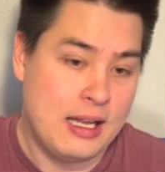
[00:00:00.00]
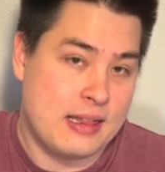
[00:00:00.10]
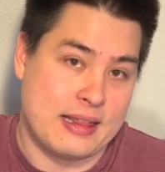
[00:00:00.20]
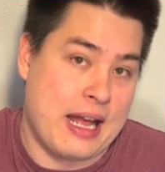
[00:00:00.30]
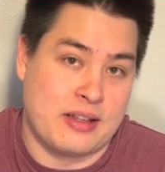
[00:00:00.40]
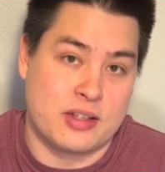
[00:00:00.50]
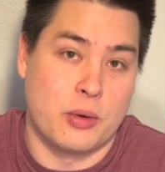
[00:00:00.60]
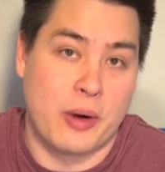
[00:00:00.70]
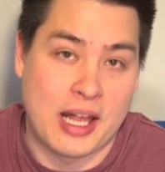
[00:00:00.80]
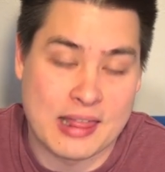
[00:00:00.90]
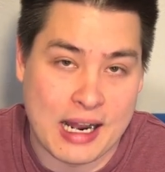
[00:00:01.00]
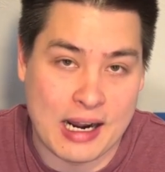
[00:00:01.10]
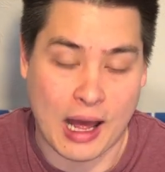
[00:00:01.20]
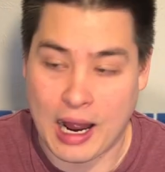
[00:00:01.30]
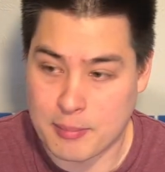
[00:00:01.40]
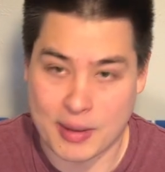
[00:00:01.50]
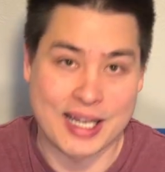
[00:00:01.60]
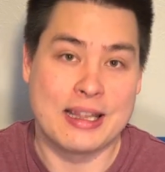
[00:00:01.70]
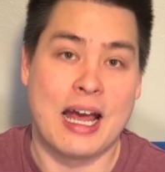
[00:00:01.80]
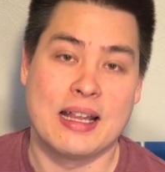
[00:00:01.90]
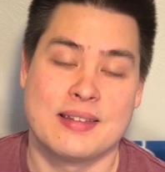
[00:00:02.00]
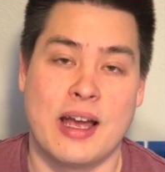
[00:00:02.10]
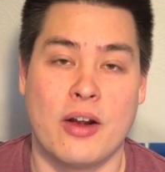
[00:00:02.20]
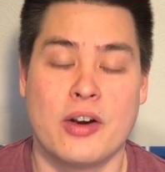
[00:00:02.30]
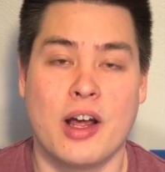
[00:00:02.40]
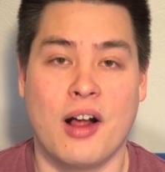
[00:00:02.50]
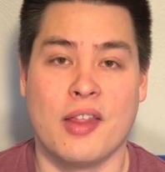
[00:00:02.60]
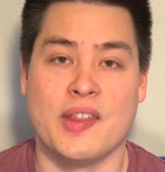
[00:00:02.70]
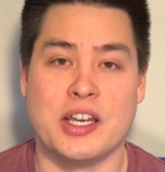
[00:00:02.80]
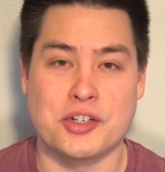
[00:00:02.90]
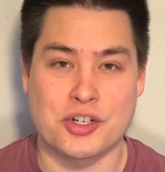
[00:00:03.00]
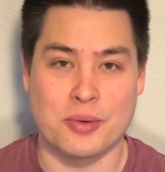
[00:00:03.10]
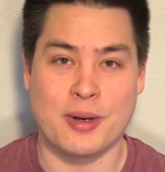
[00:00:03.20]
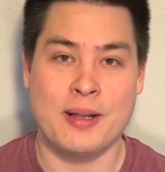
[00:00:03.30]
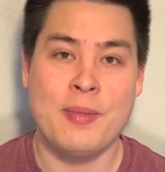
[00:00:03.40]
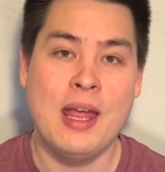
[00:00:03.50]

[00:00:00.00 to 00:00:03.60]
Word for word: that's the way that I made that sound on the instrument,